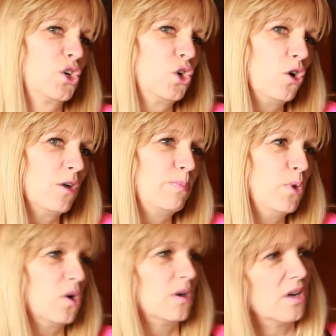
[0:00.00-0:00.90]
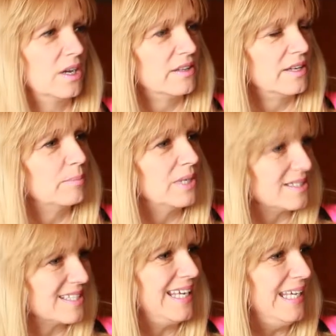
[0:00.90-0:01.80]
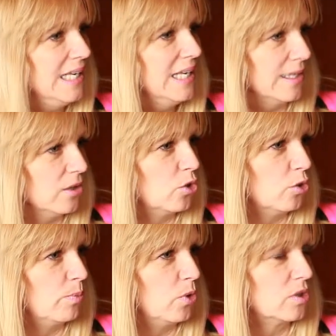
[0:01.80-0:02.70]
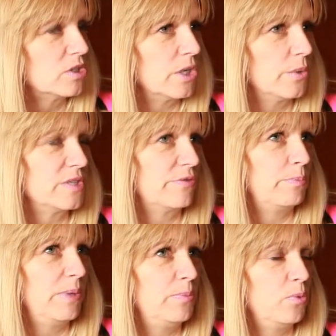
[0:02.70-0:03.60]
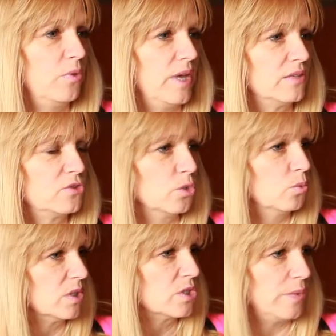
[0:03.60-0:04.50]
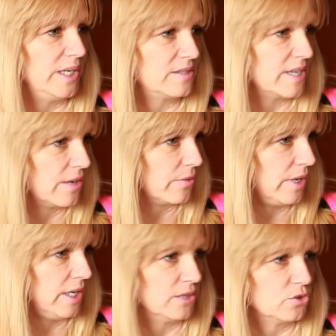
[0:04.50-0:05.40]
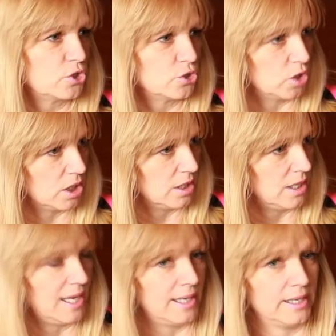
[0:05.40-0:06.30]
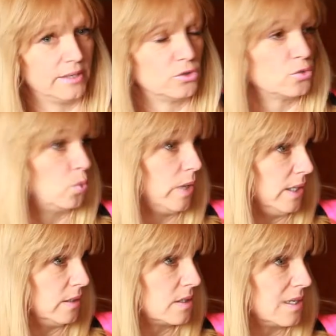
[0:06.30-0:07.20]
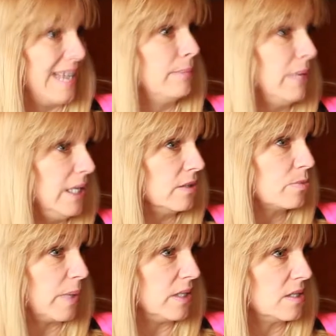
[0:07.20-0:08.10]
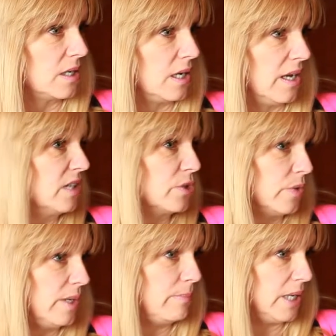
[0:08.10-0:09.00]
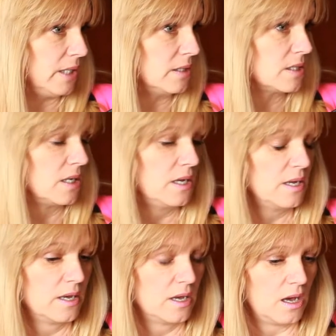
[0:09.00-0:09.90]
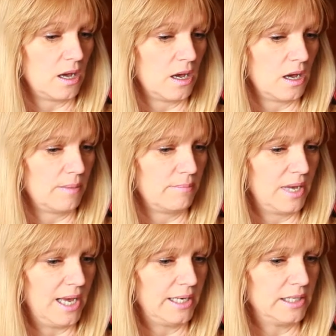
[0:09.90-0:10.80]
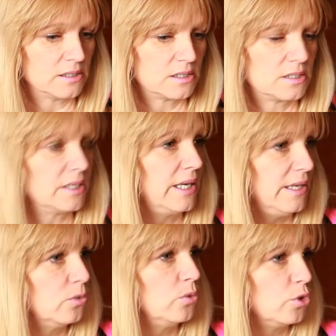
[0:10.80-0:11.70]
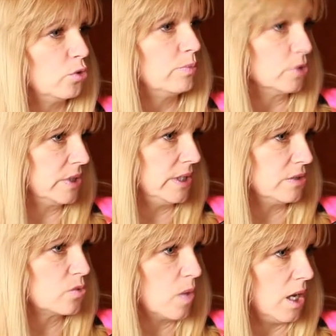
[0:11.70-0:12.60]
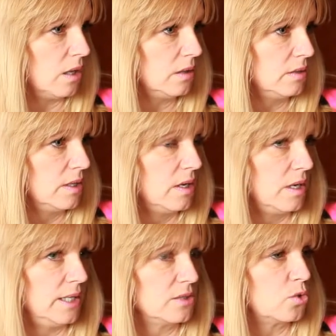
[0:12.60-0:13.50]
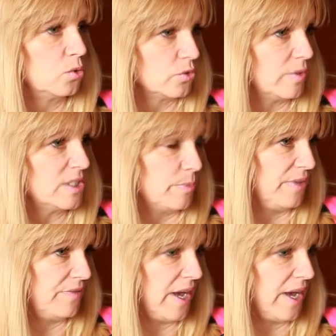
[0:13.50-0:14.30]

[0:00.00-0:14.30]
a cookbook kind of thing, but it's a healing cookbook. So it's for people that don't want to eat dairy and sugar and wheat and meat, basically. I don't eat meat. And it's to heal your body as well. It's called A Recipe for